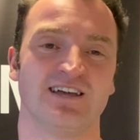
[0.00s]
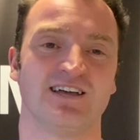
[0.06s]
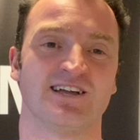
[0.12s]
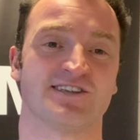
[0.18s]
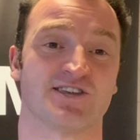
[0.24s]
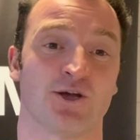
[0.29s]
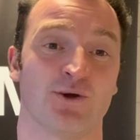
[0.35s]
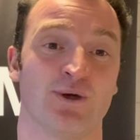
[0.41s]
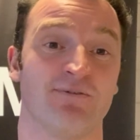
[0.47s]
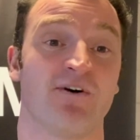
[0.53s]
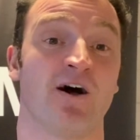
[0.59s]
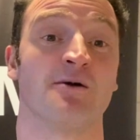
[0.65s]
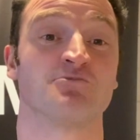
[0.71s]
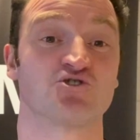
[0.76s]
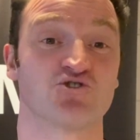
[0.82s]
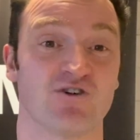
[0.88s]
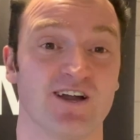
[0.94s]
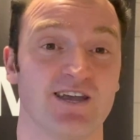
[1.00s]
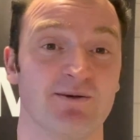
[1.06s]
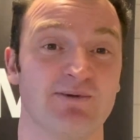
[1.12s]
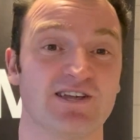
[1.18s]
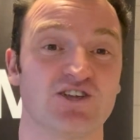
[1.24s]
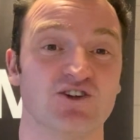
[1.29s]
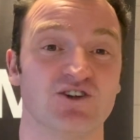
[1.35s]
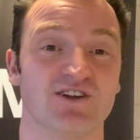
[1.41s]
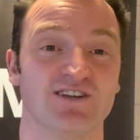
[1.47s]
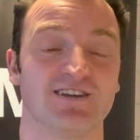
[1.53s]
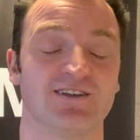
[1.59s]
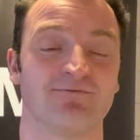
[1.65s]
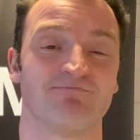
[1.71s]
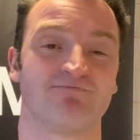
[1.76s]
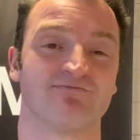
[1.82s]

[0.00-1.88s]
So if I'm trying to be good,